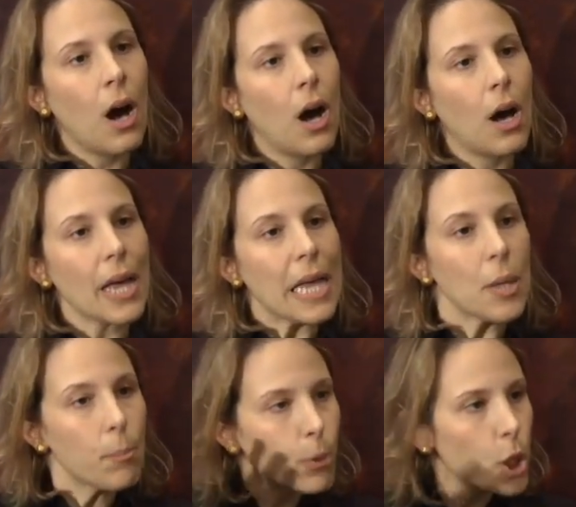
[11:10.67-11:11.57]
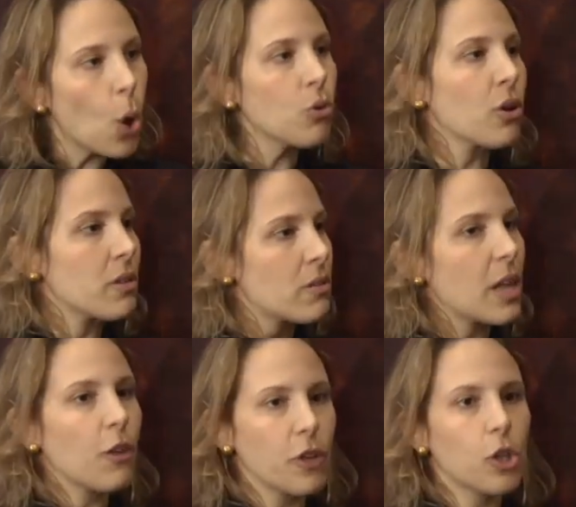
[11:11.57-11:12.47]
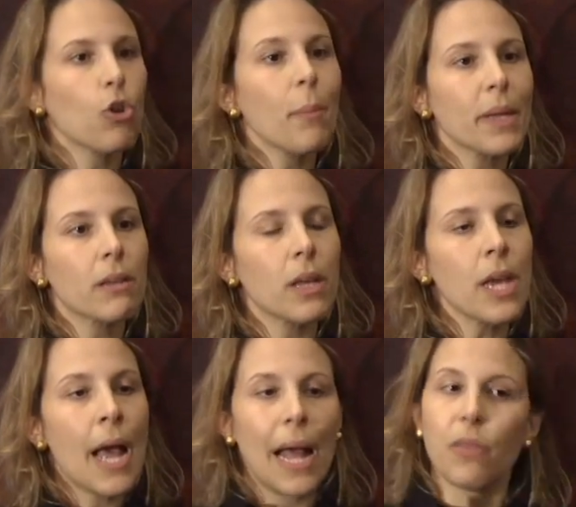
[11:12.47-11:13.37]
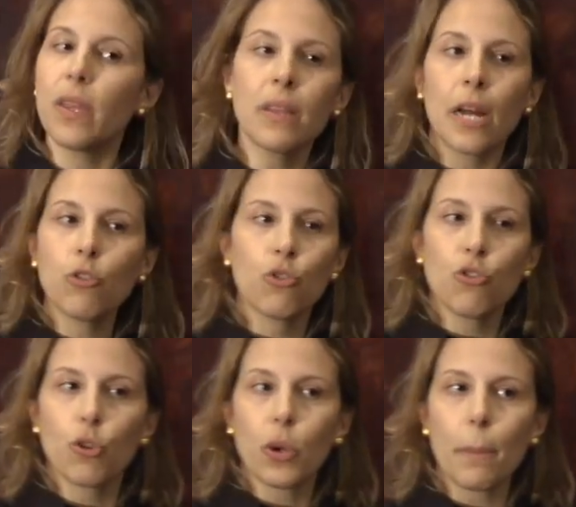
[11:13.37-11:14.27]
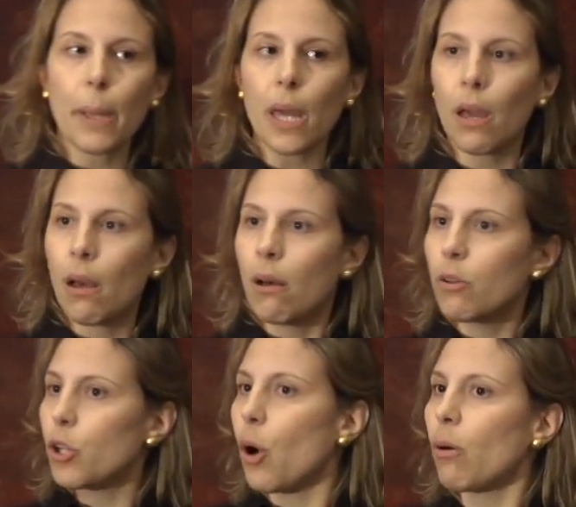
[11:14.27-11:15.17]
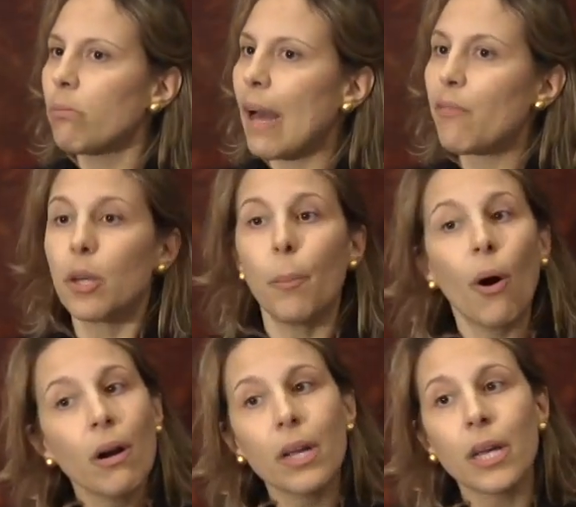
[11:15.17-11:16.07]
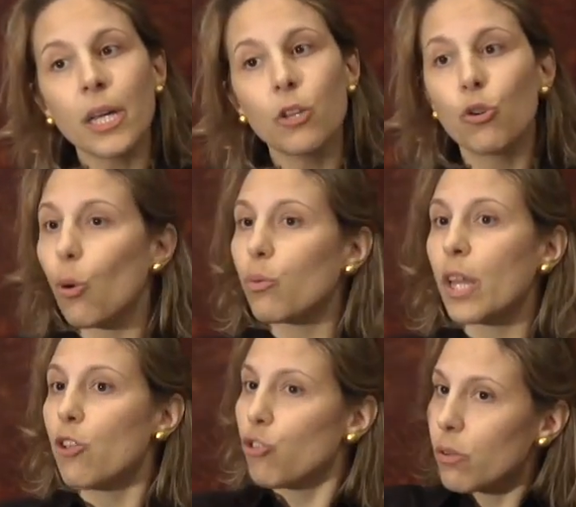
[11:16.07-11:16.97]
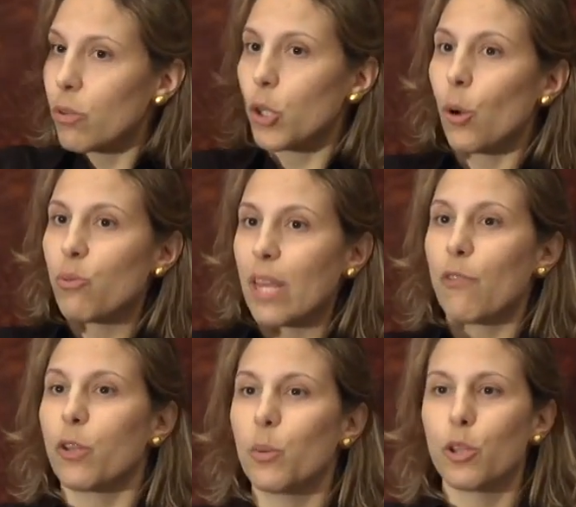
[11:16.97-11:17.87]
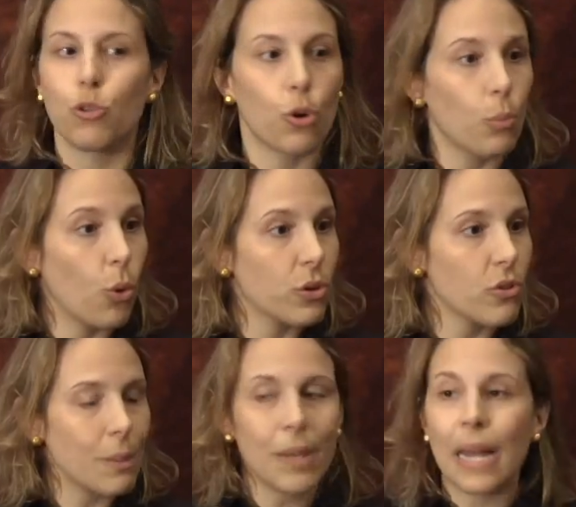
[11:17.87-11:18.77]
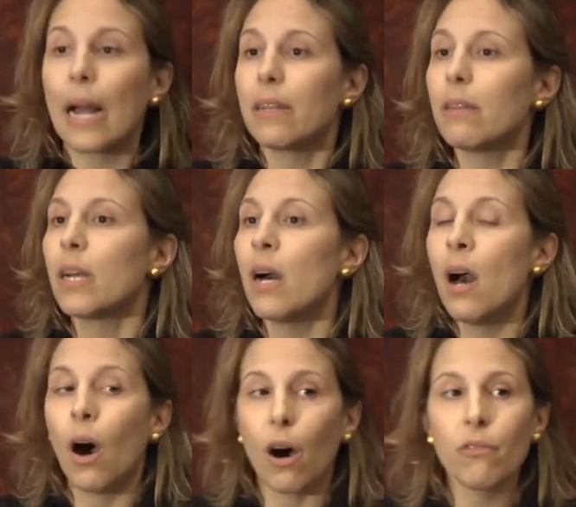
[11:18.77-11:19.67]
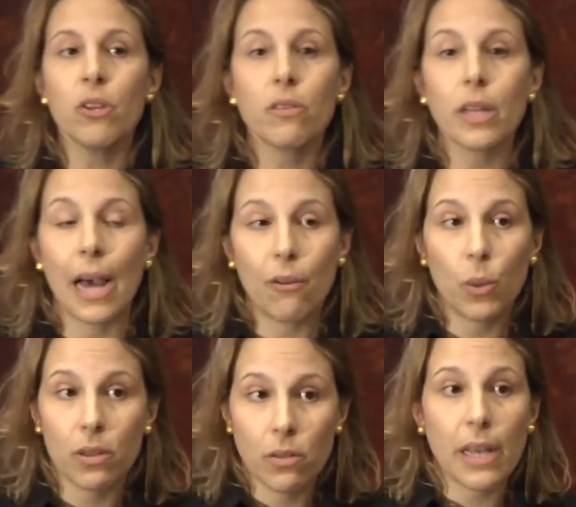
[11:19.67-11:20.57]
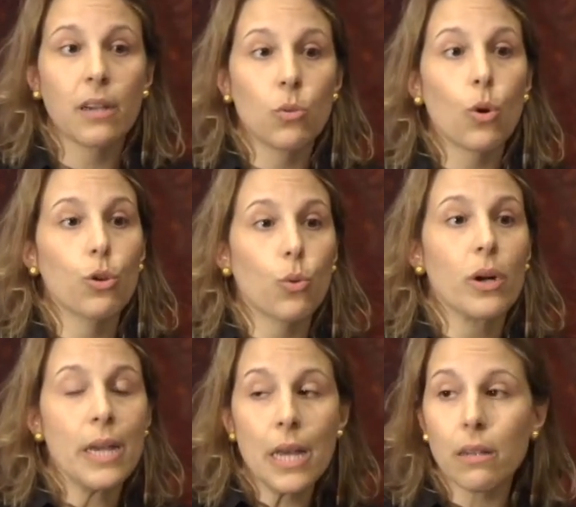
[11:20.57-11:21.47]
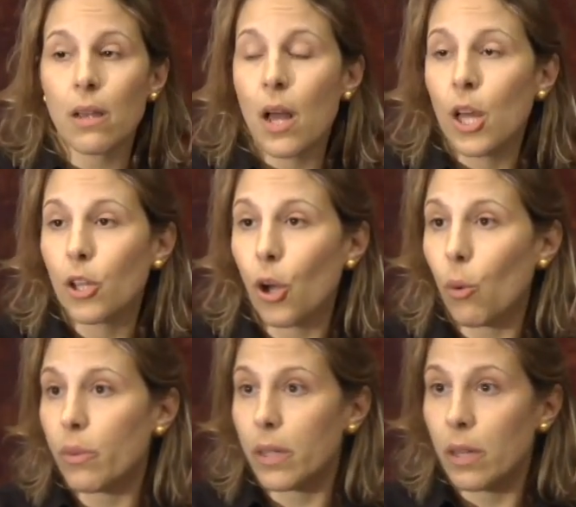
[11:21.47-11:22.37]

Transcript: implode on itself economically and think that you're just going to be, you know, having a party in your own nation, you know, safely within your borders. I mean, that idea, obviously, when the Second World War hit, you know,